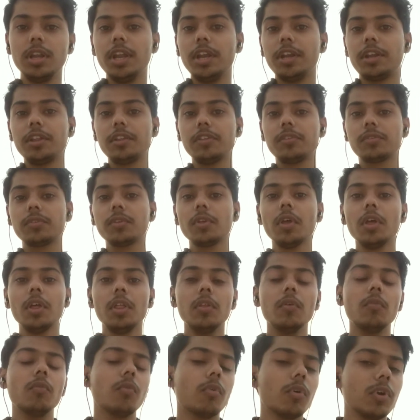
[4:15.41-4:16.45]
It is
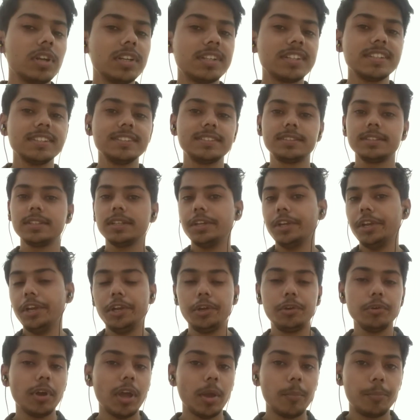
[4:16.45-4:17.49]
voltage
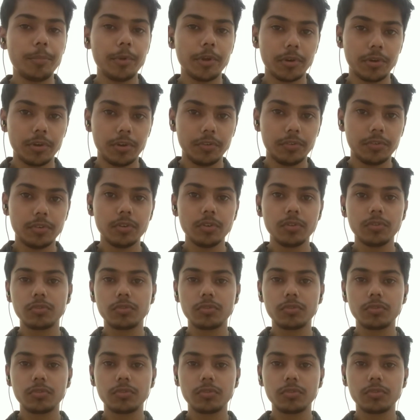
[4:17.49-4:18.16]
into amperage.